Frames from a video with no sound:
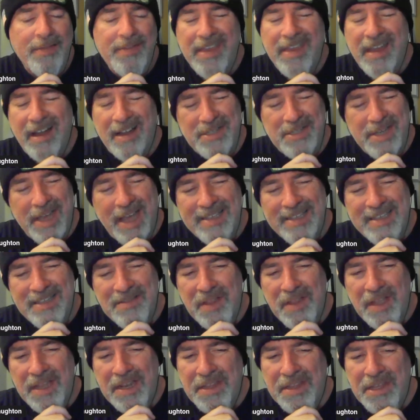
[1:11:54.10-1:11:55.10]
Deion
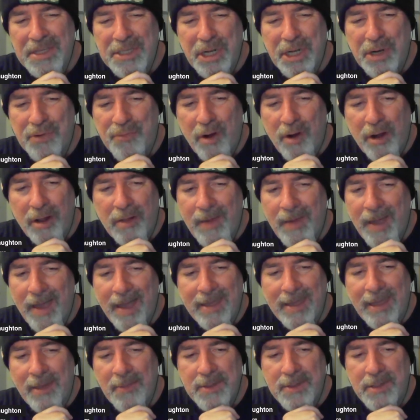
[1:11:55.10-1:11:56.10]
Jackson, late addition at running
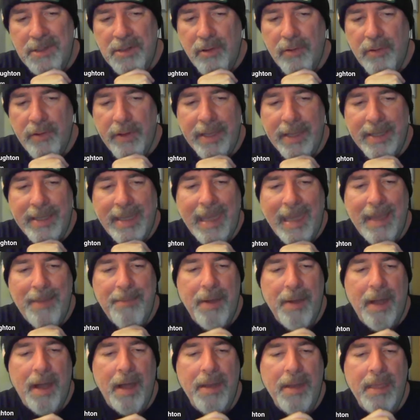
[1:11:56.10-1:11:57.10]
back. He was clearly a
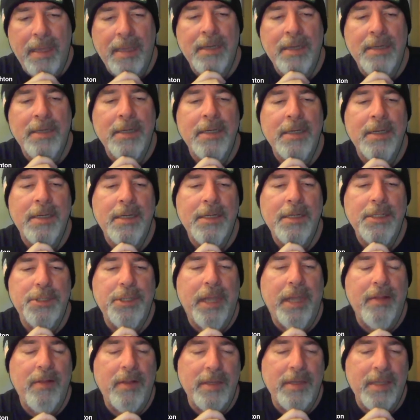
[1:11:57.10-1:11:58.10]
camp body.
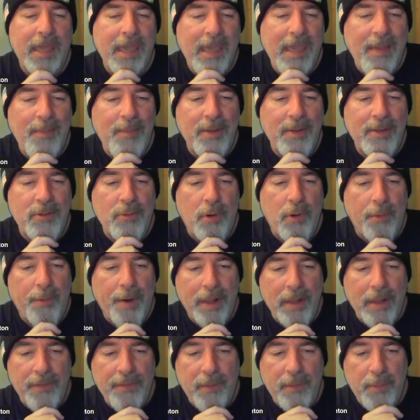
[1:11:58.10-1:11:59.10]
Jalen Key, Mr.
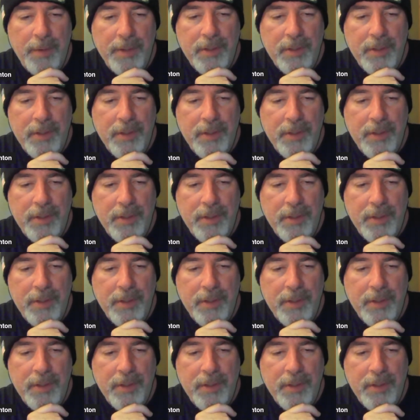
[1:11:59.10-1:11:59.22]
Irrelevant.